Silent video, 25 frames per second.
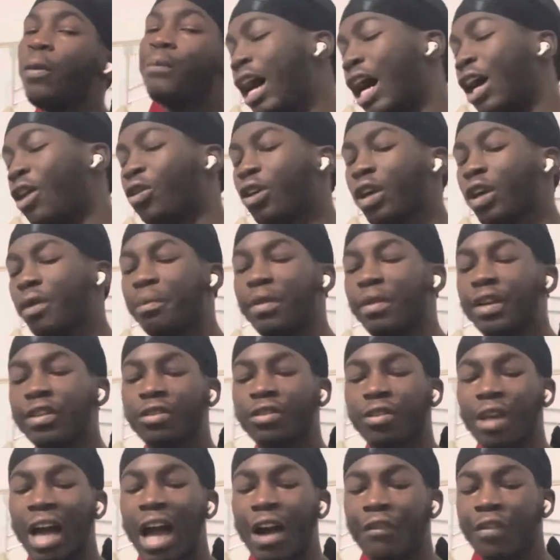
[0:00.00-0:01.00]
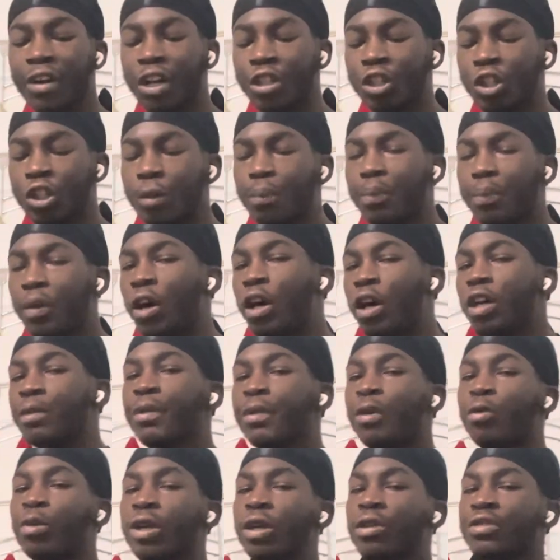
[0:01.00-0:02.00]
I okay missed having a jumper on me
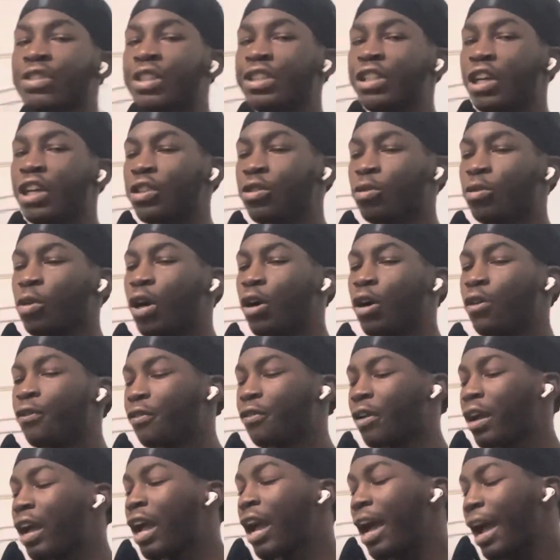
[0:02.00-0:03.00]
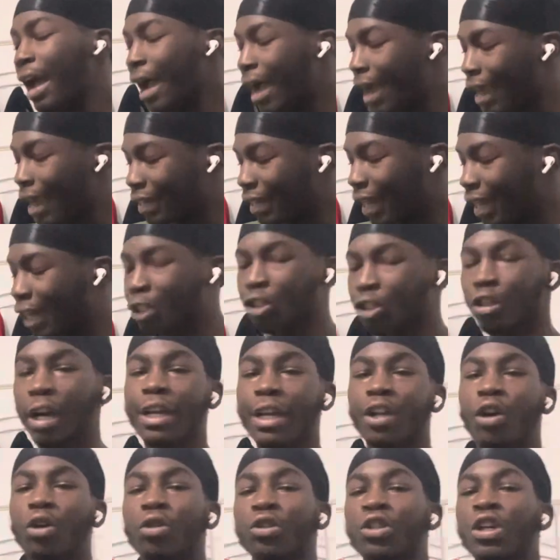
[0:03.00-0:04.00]
when I was in year 12, and I tried
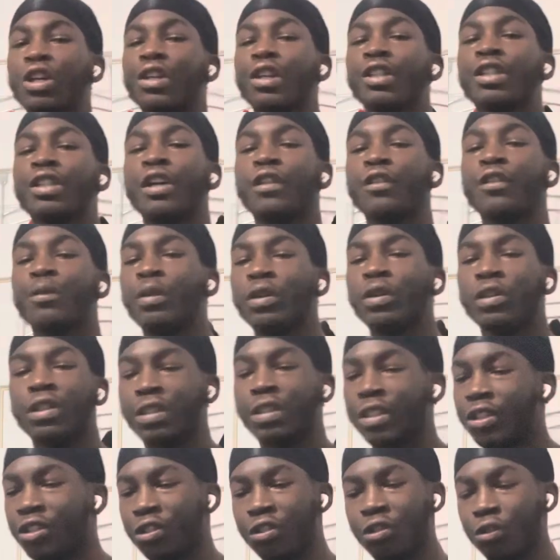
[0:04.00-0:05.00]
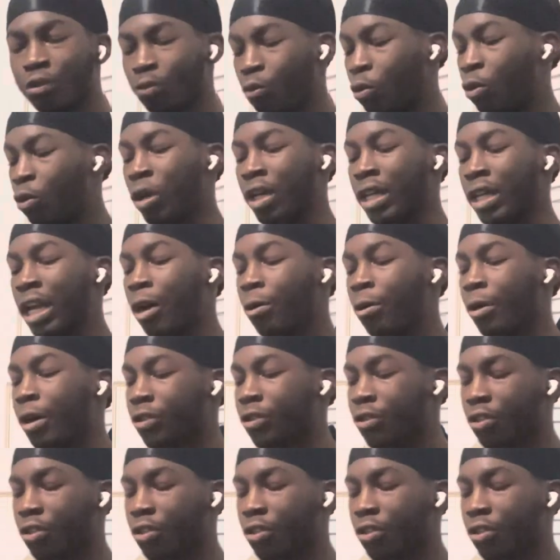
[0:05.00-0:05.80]
alternatives, but the teacher just won't allow it.